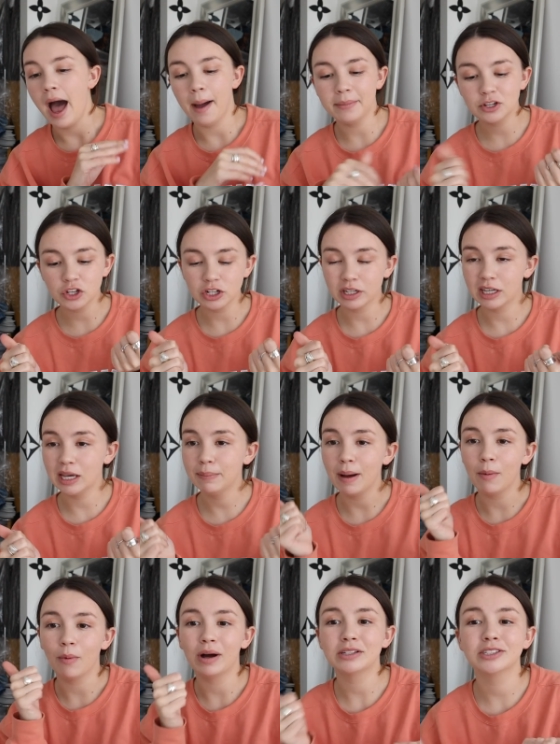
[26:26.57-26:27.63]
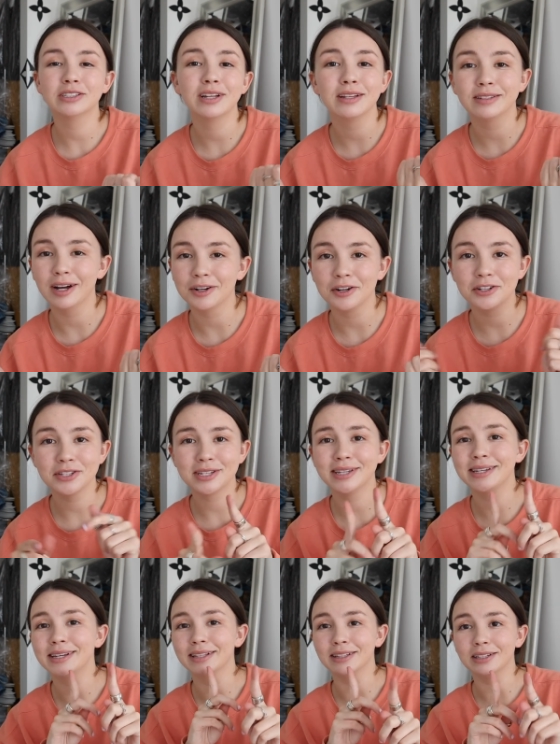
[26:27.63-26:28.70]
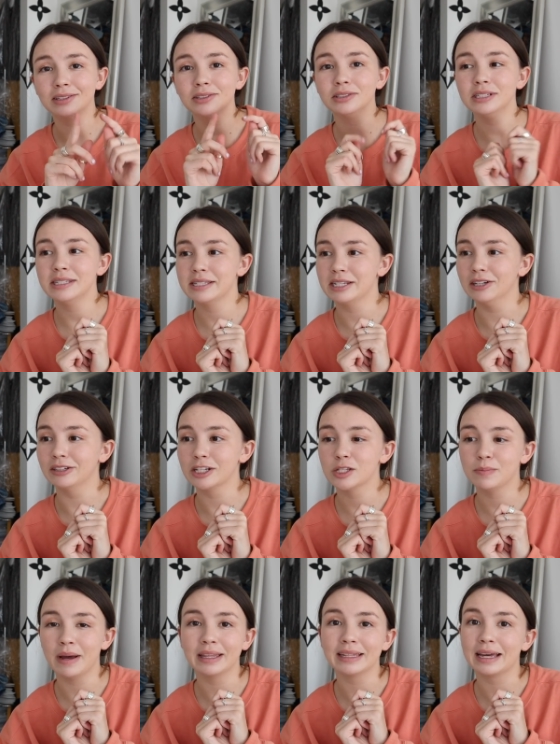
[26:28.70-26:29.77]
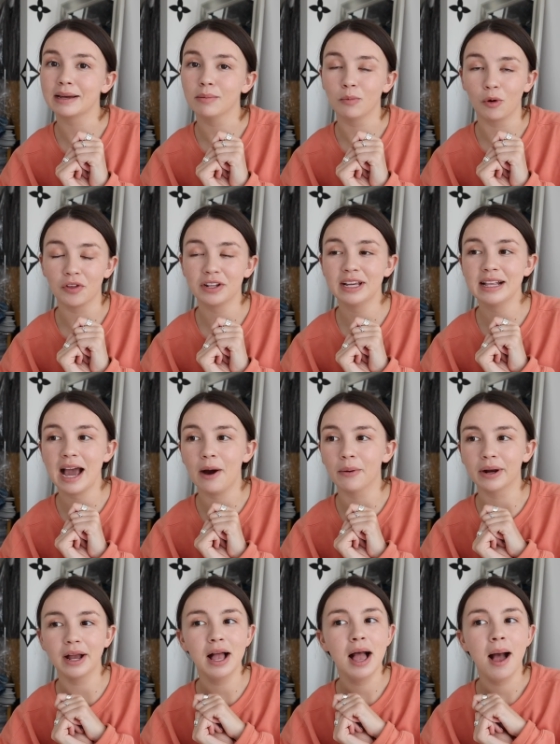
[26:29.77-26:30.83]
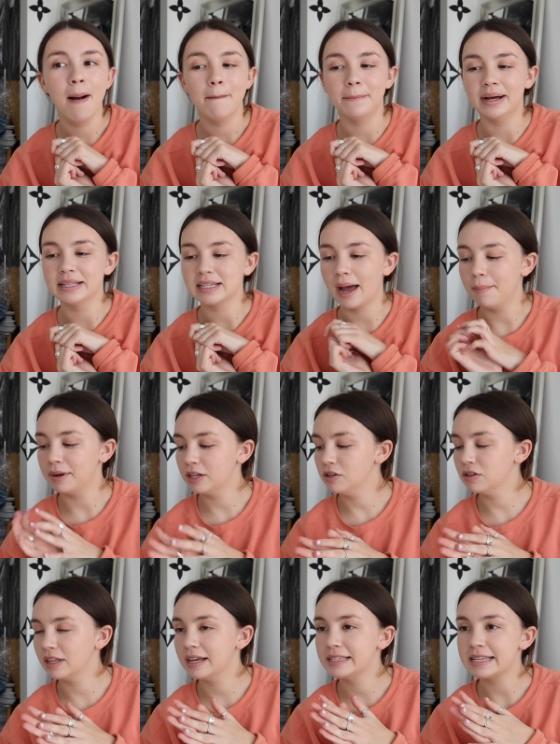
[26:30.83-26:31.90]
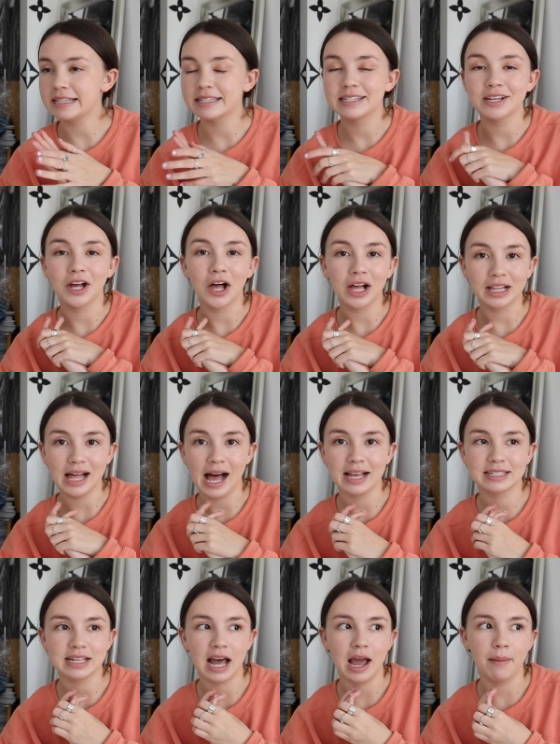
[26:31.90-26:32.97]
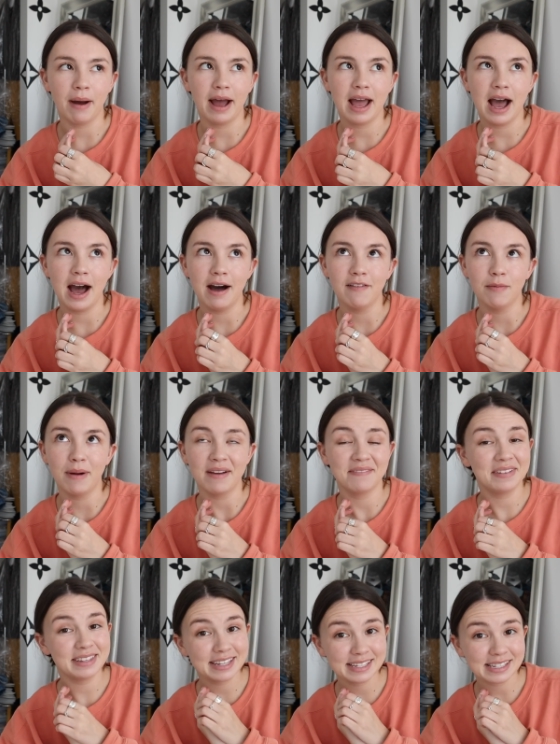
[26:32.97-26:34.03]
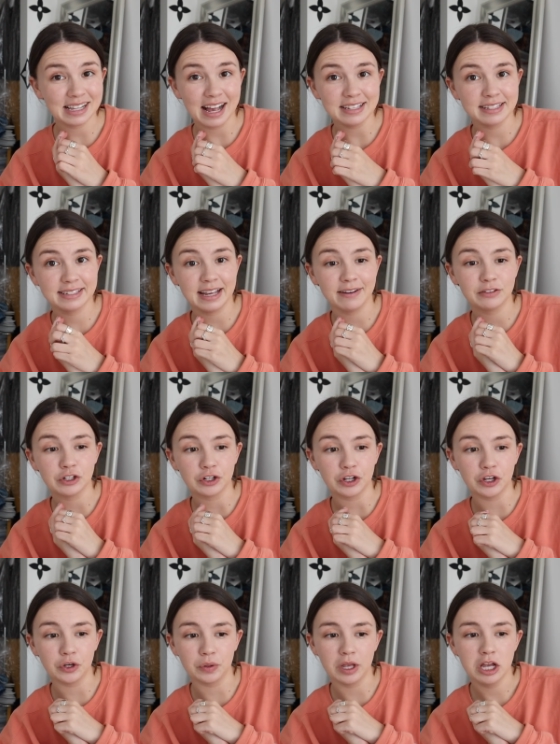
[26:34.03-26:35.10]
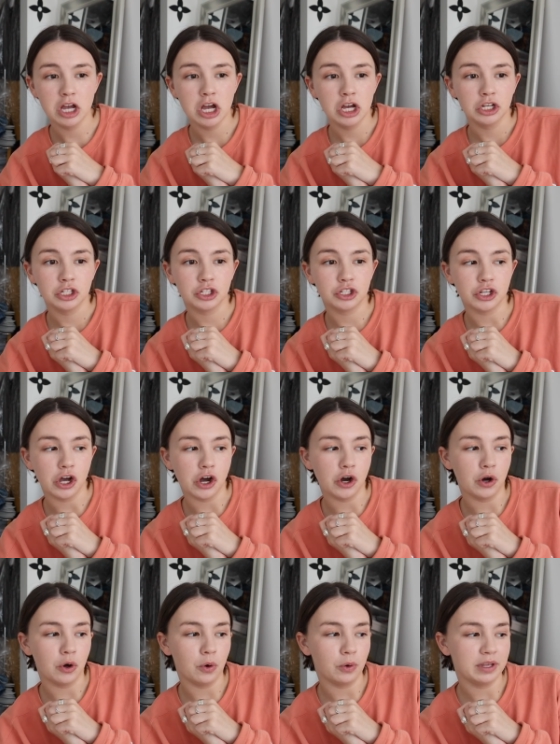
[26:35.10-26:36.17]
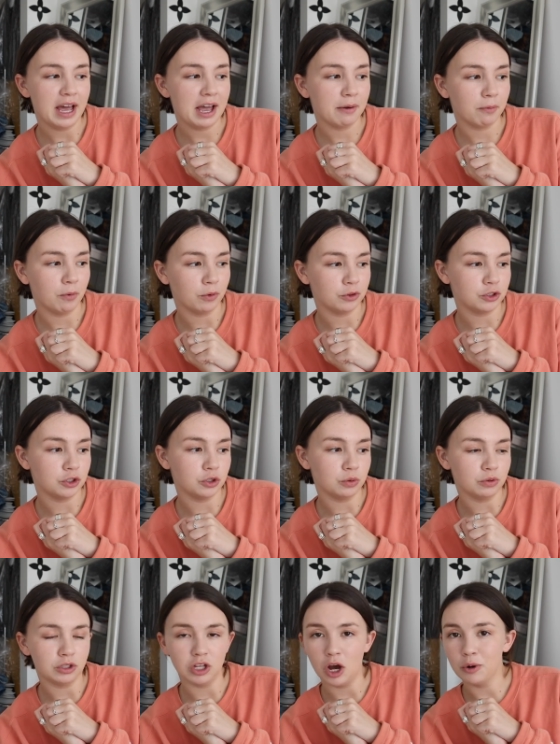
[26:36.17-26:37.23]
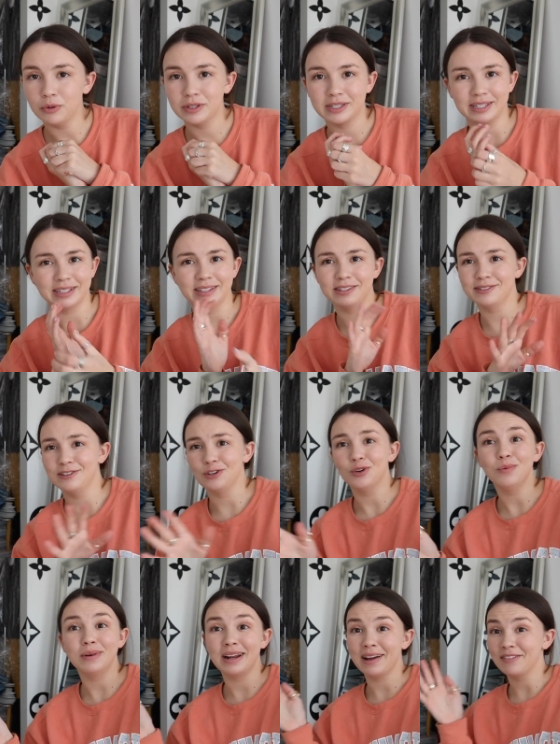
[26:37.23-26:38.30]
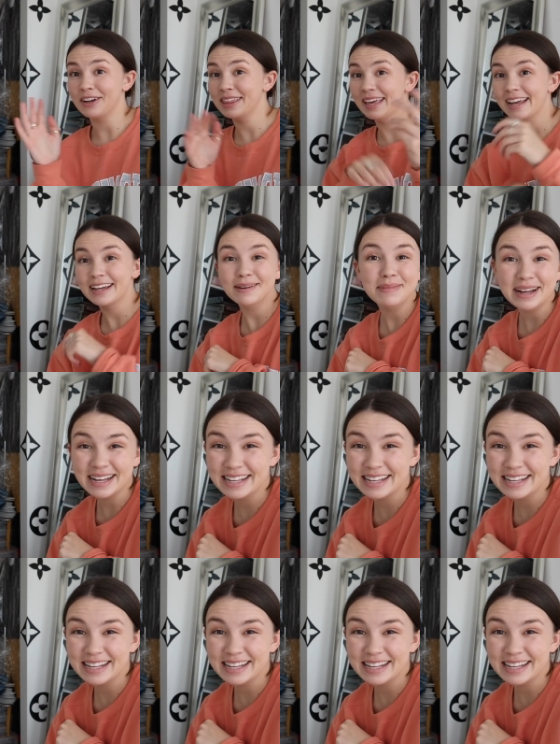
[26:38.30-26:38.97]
I'm just gonna keep on watching Duggar tea literally still and it's been like more than an hour, but I'm gonna do this until class time. I have my physics class this afternoon. So yeah, we'll do notes and Zoom and everything in a